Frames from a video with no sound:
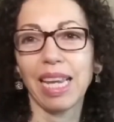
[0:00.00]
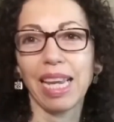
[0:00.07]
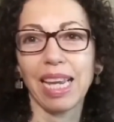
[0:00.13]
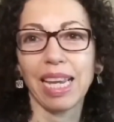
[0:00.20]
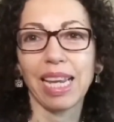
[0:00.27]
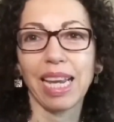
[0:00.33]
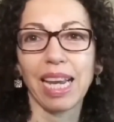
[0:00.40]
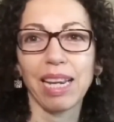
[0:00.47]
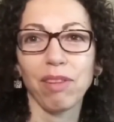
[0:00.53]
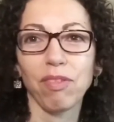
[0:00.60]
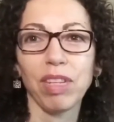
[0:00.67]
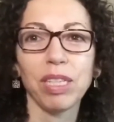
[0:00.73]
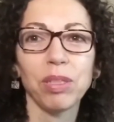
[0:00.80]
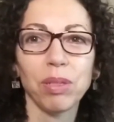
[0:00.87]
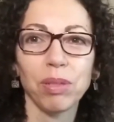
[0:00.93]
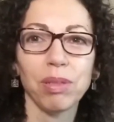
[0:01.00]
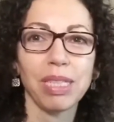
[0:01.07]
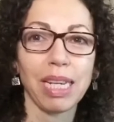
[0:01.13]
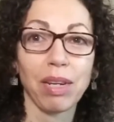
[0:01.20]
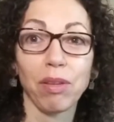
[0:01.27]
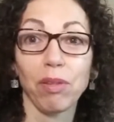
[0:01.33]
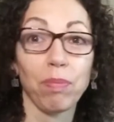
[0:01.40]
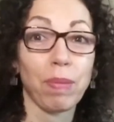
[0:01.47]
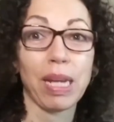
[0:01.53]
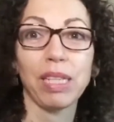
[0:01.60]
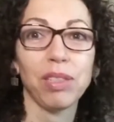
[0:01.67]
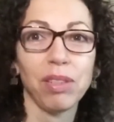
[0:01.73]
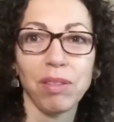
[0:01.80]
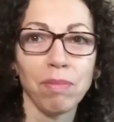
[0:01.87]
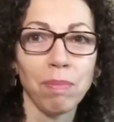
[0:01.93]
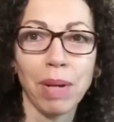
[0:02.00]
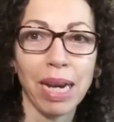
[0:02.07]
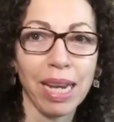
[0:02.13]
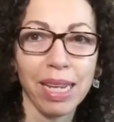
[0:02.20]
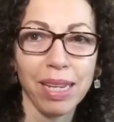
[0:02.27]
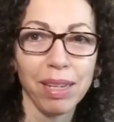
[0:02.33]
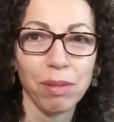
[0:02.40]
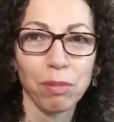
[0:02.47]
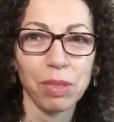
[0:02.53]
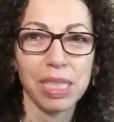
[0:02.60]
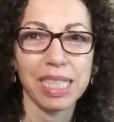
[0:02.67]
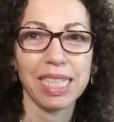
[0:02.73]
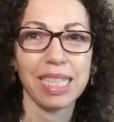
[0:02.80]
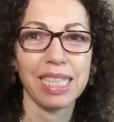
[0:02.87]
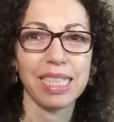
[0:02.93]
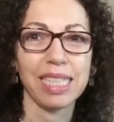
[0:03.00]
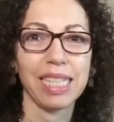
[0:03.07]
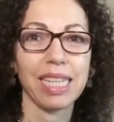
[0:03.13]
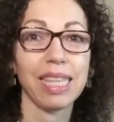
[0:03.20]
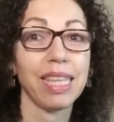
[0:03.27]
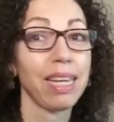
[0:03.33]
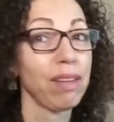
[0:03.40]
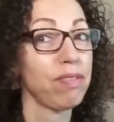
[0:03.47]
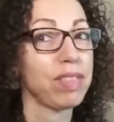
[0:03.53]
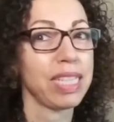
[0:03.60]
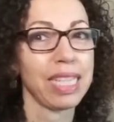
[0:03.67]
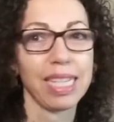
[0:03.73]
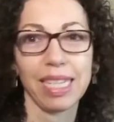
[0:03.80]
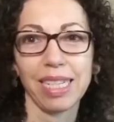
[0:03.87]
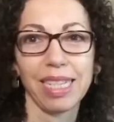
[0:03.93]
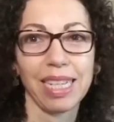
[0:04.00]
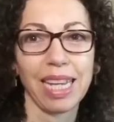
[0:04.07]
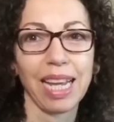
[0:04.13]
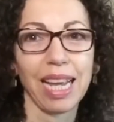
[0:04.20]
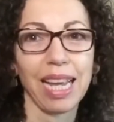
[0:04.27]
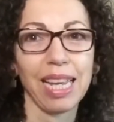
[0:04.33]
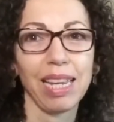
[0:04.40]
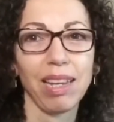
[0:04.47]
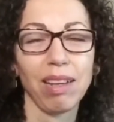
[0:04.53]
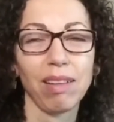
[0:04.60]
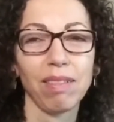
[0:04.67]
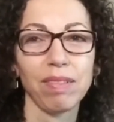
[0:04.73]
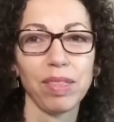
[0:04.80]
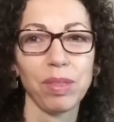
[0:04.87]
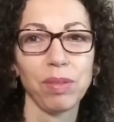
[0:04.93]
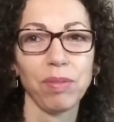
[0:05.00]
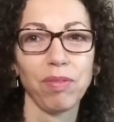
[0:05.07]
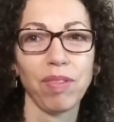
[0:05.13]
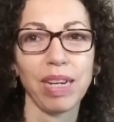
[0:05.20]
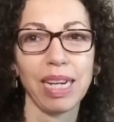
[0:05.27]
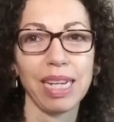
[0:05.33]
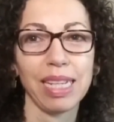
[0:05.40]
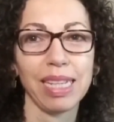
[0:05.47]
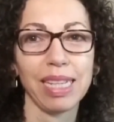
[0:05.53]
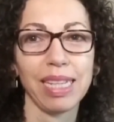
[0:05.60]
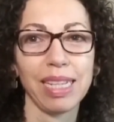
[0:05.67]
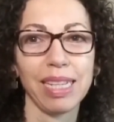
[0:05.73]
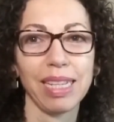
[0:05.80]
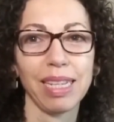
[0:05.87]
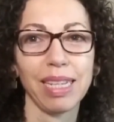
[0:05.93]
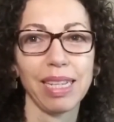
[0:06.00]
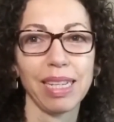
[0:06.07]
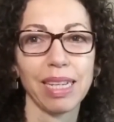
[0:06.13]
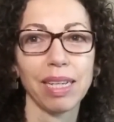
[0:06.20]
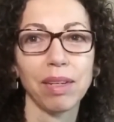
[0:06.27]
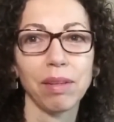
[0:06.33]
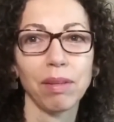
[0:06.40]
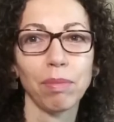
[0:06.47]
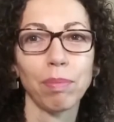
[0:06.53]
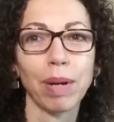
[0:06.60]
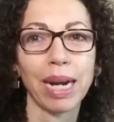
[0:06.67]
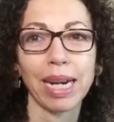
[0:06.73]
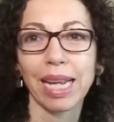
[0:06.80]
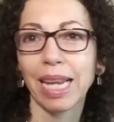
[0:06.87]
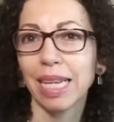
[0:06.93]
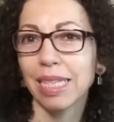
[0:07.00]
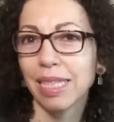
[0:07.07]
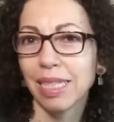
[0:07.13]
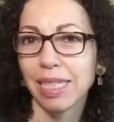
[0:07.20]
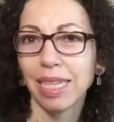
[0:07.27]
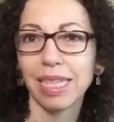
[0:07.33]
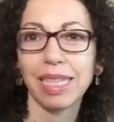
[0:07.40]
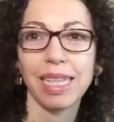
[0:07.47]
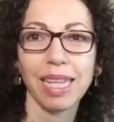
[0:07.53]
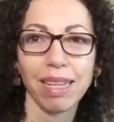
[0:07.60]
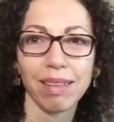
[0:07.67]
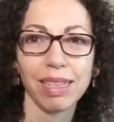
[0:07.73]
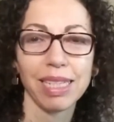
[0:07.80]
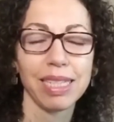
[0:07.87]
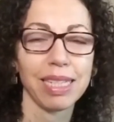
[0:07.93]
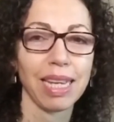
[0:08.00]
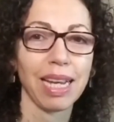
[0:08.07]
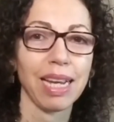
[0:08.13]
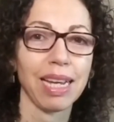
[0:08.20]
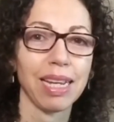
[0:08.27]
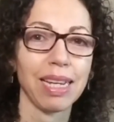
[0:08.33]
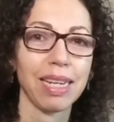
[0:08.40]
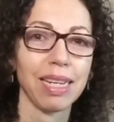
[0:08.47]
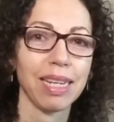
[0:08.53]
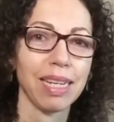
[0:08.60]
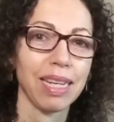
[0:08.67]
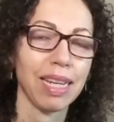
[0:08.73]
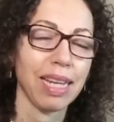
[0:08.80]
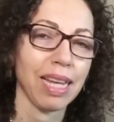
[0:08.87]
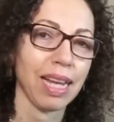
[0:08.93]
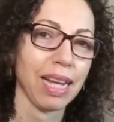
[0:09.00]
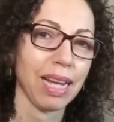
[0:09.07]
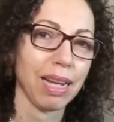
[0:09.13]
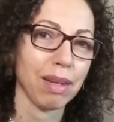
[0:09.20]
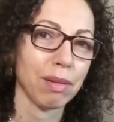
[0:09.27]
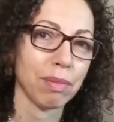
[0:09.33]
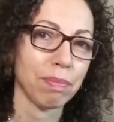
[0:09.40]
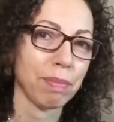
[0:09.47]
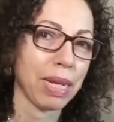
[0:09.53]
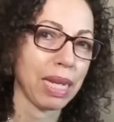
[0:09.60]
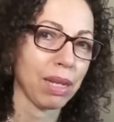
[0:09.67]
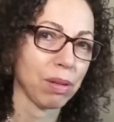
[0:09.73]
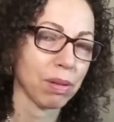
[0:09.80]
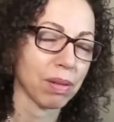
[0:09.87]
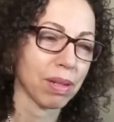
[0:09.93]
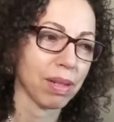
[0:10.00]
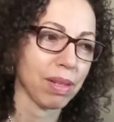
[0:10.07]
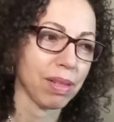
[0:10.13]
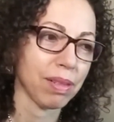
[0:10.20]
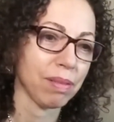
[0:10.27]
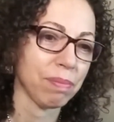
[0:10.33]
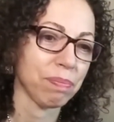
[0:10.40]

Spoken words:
kind of introduce another passion of mine, which is thrifting. I love to find good bargains and deals at my local